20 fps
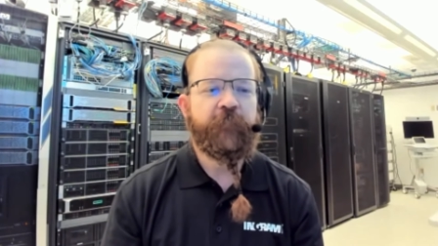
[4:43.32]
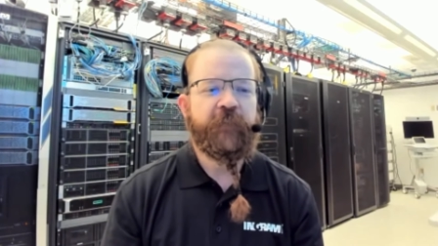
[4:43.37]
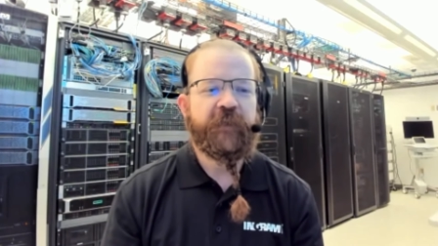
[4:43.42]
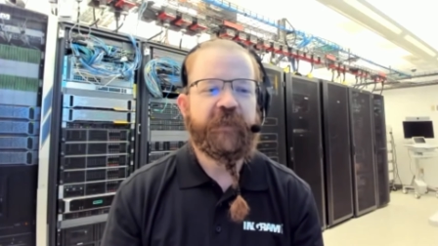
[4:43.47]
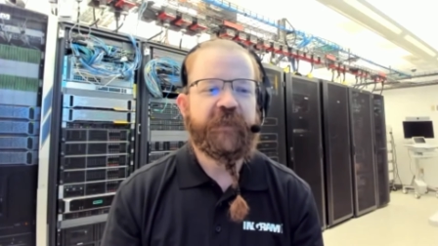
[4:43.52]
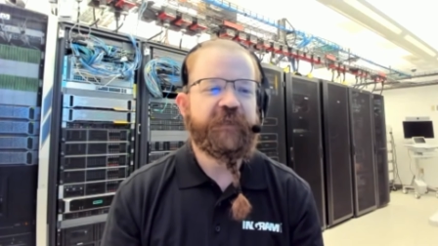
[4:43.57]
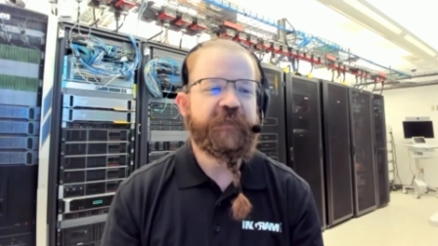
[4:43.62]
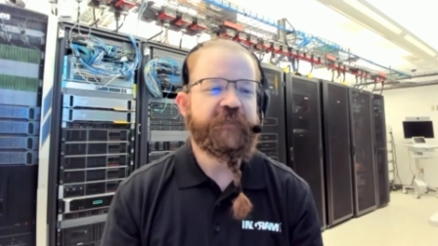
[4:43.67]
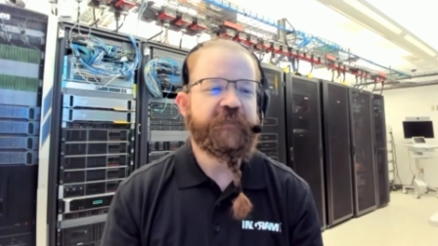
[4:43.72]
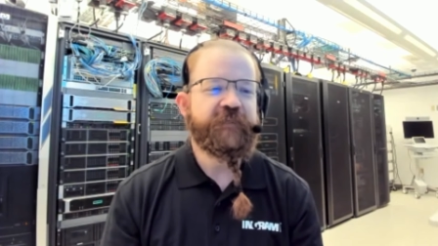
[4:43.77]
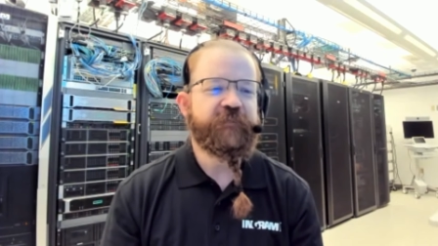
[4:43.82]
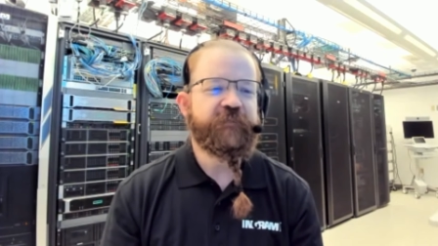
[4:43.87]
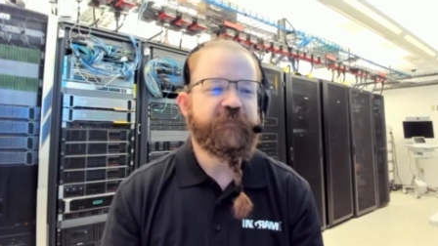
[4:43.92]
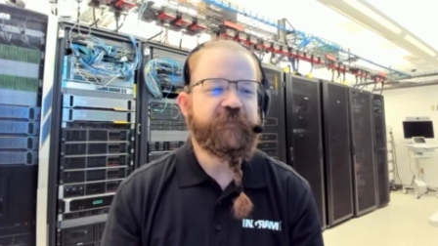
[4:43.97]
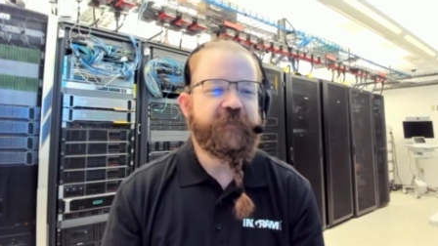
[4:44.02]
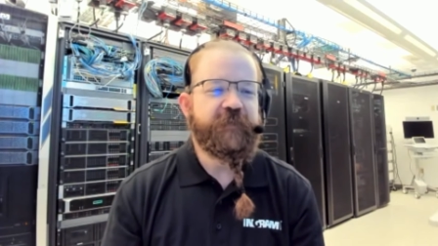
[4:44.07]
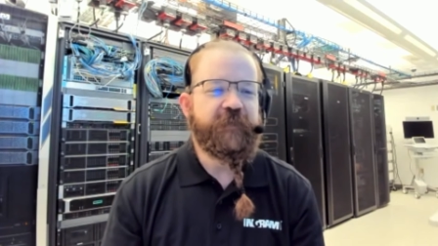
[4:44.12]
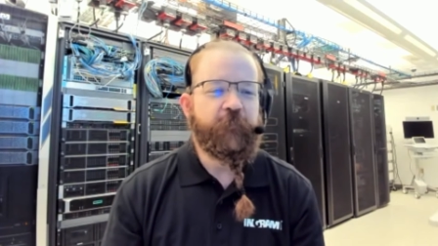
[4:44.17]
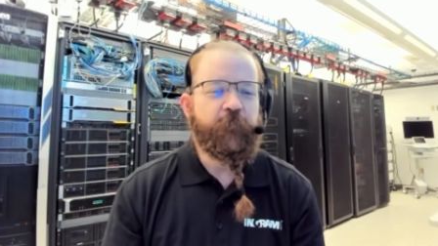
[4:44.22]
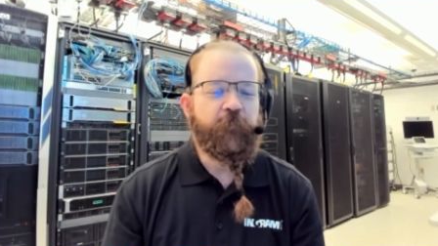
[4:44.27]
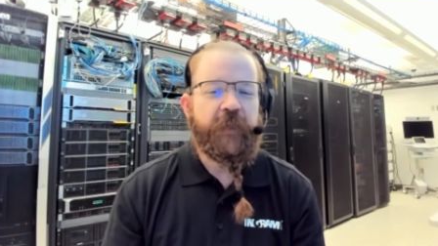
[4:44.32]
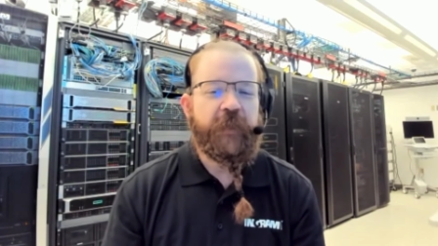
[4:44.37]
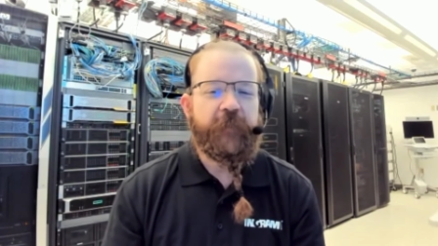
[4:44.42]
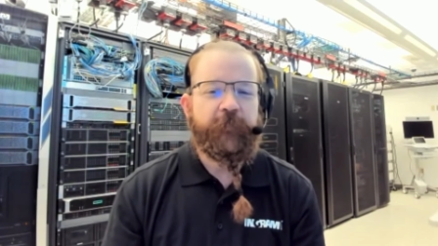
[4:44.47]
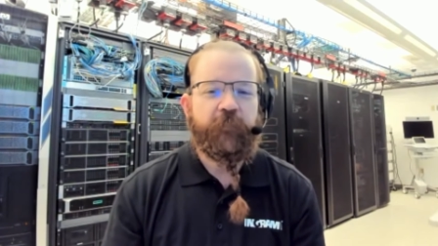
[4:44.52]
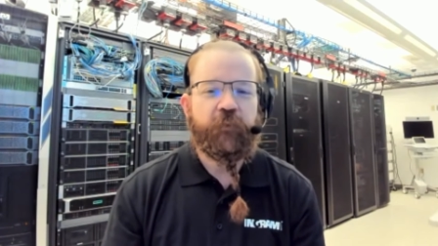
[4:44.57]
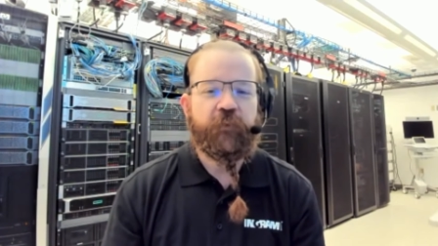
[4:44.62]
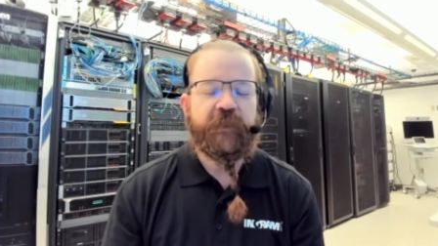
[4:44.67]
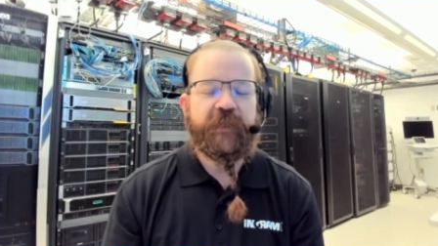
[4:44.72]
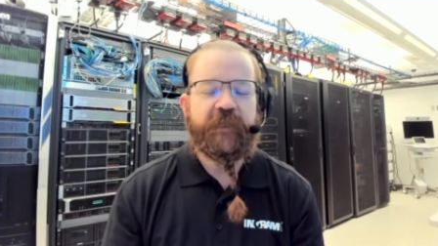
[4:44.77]
because
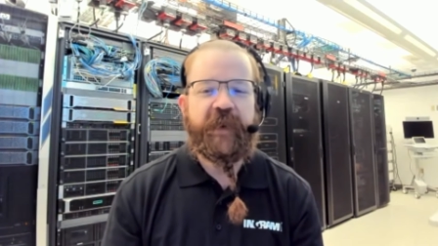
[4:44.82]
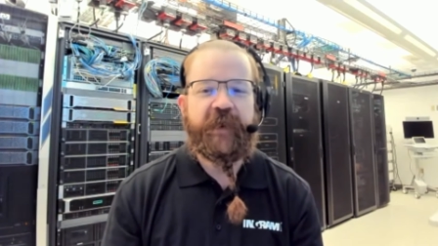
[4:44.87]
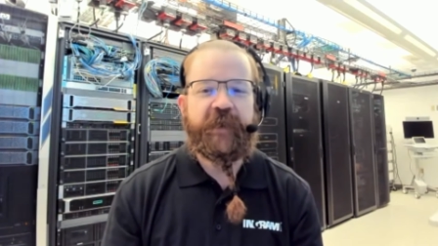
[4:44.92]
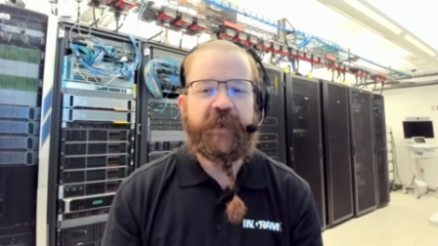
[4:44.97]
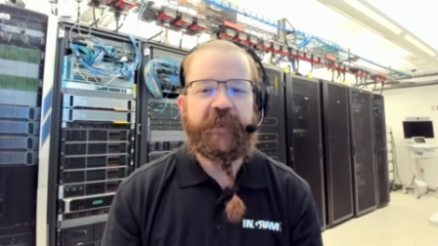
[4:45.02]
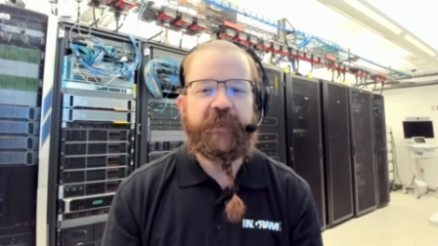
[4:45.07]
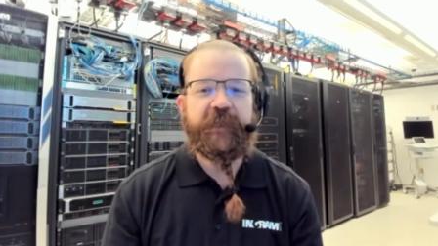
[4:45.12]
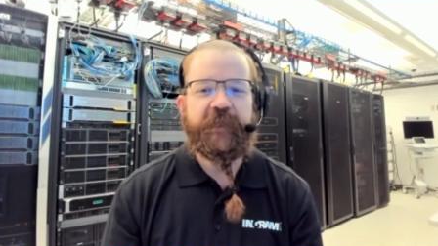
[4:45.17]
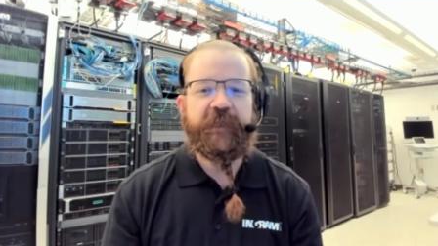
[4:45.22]
people get,